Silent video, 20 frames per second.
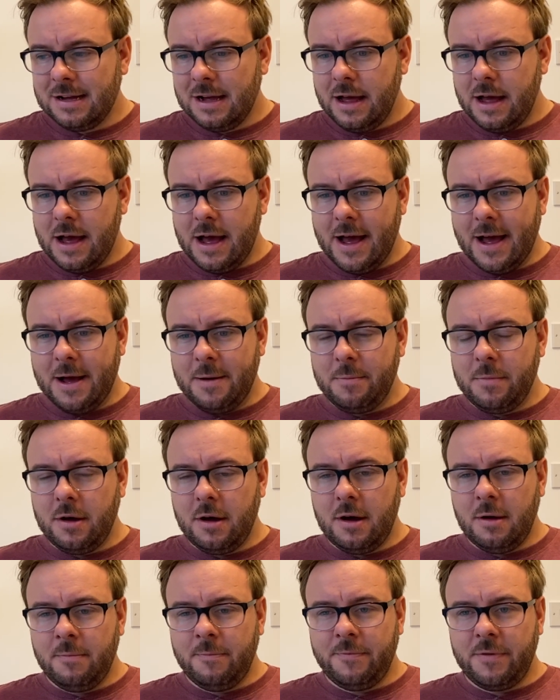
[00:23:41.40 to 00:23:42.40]

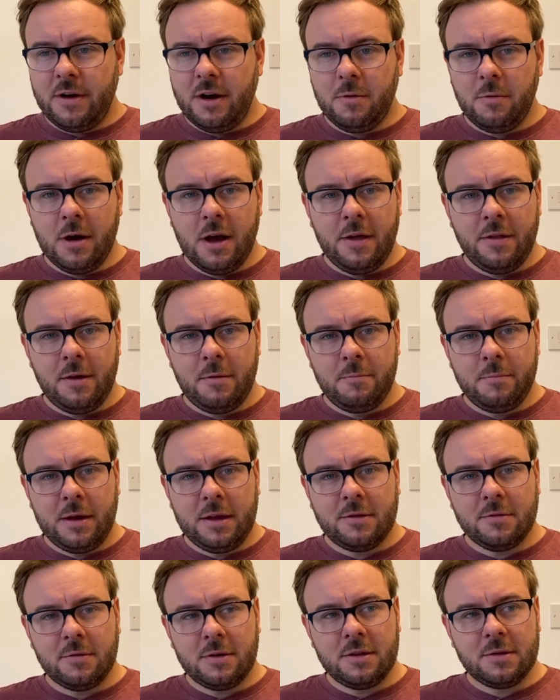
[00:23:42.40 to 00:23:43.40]
I'm very aware that me
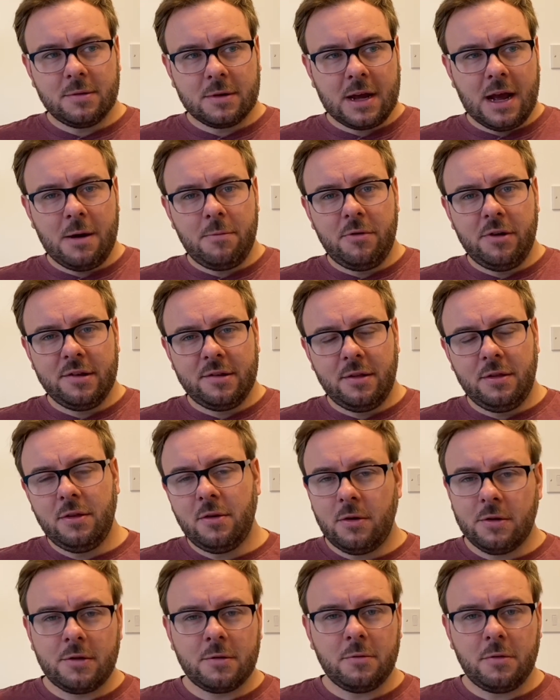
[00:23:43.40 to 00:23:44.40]
talking to a camera is
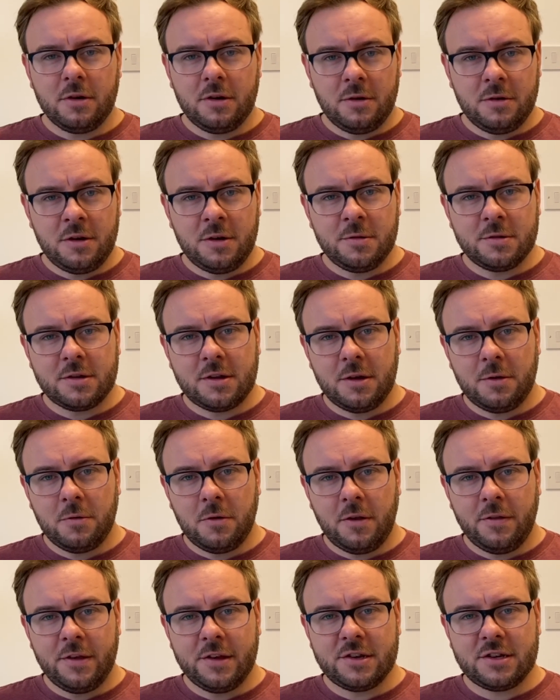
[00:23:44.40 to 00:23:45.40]
not what you're used to
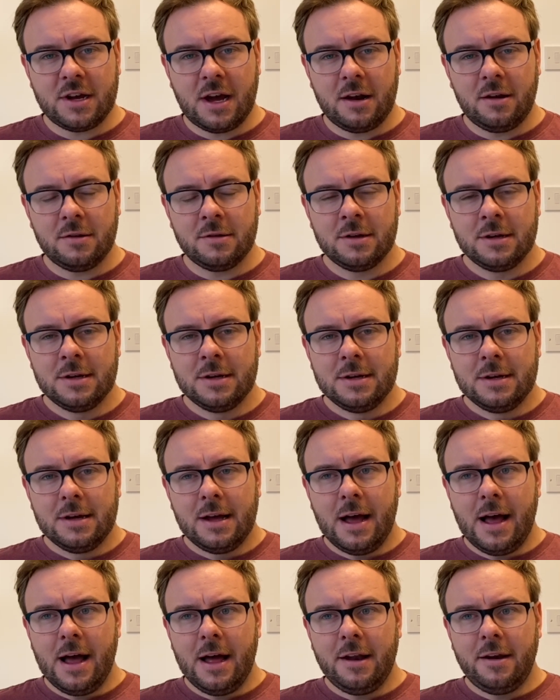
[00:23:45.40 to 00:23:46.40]
on this channel,
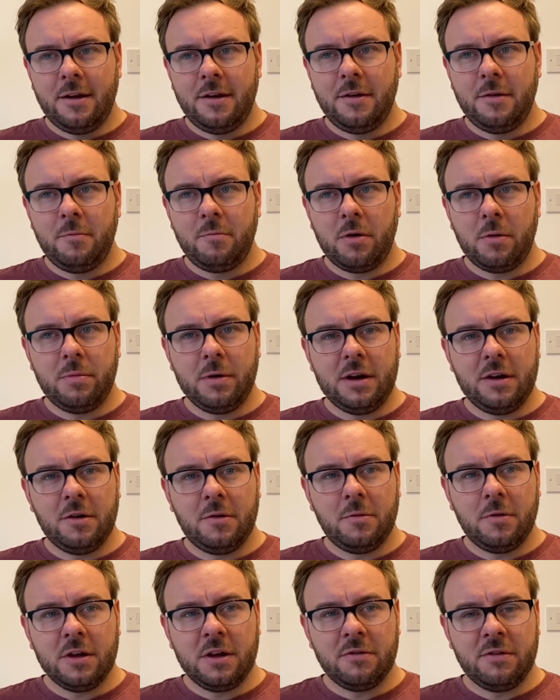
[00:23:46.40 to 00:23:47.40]
and probably not
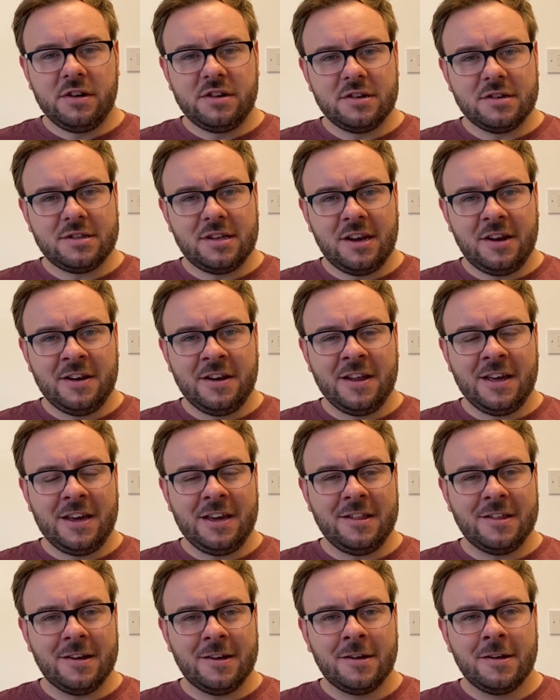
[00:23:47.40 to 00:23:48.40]
what you're interested in
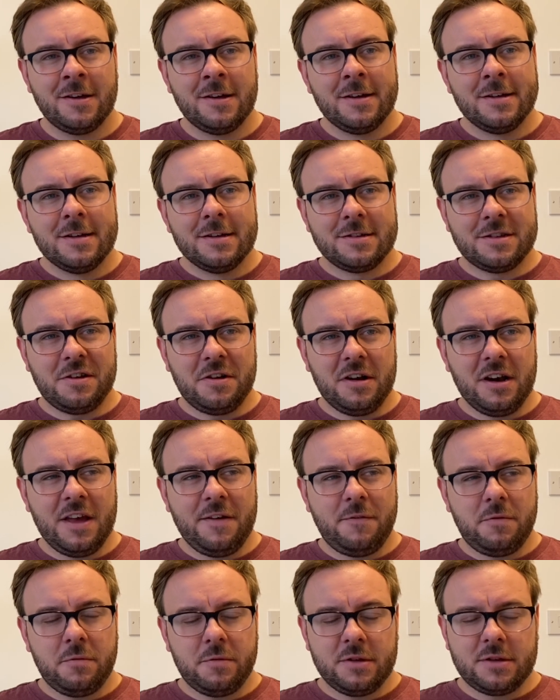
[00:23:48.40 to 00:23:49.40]
either. So I'll leave
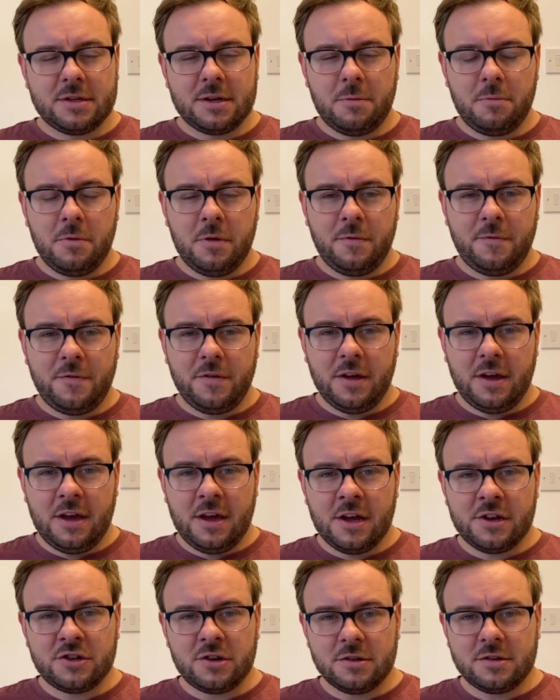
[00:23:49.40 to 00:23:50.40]
you with some of
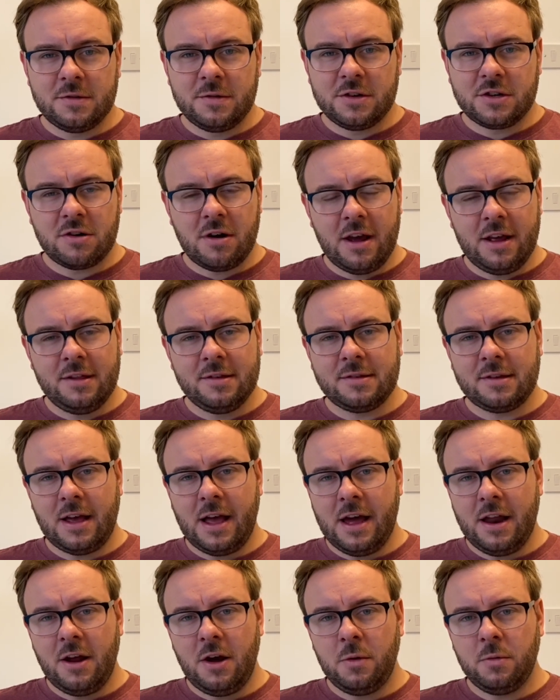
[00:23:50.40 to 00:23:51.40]
the shots of the trains,
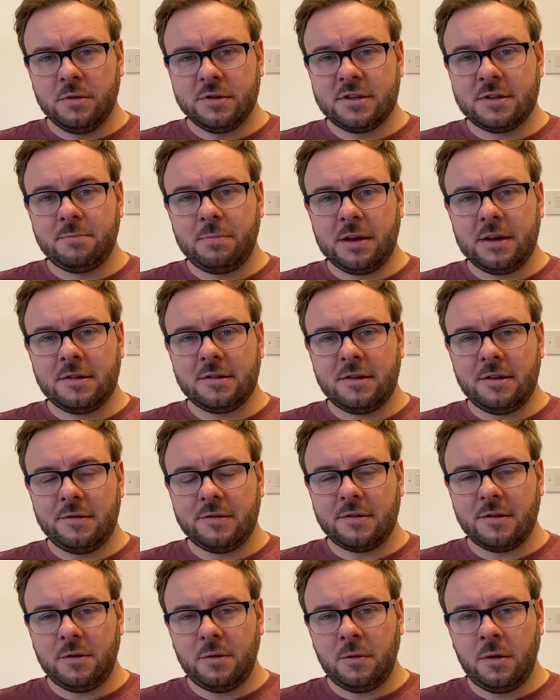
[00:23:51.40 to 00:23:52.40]
and I will speak to you
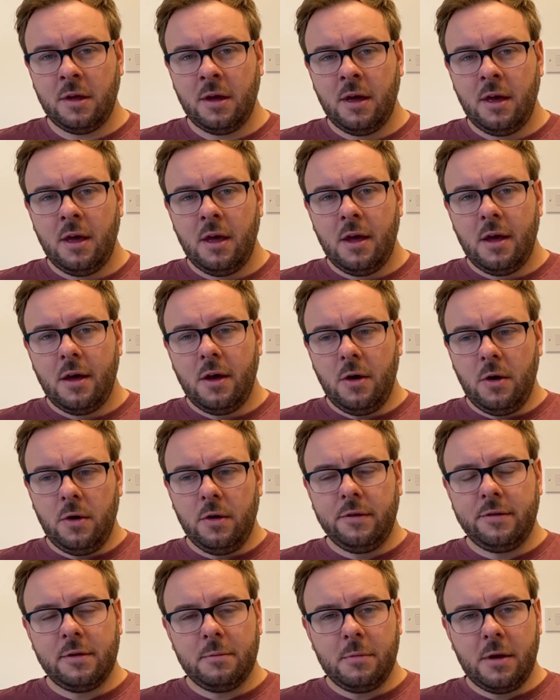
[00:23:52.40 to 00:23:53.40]
soon on
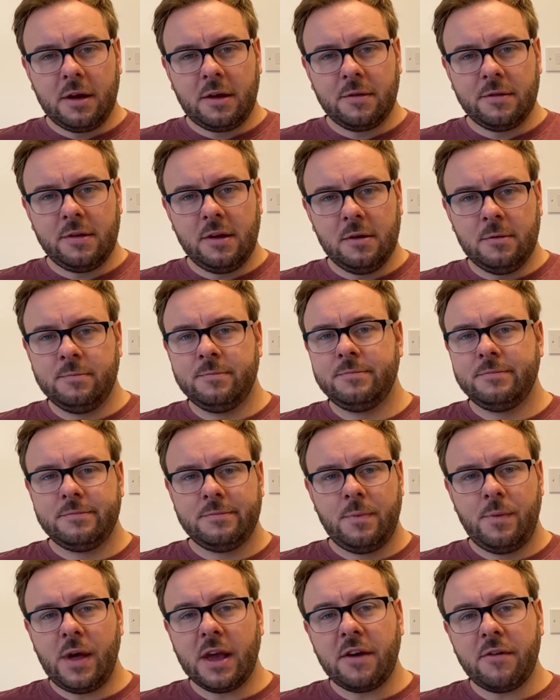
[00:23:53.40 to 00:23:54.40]
St Michael's Hill.
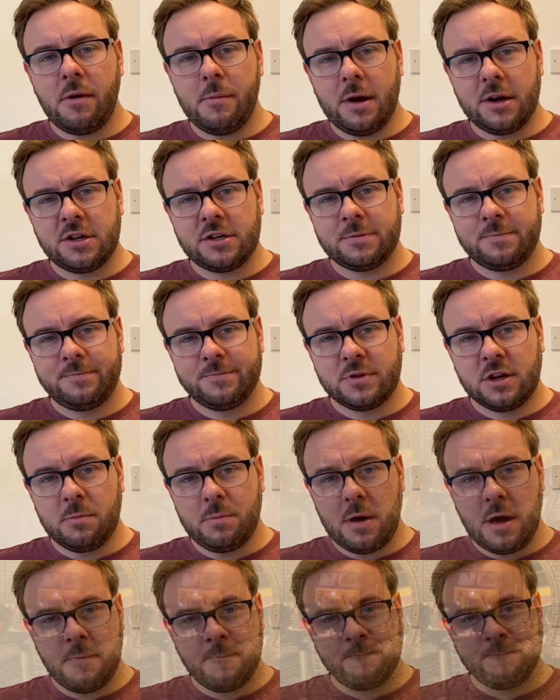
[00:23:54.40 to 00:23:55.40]
Thank you very much. Goodbye.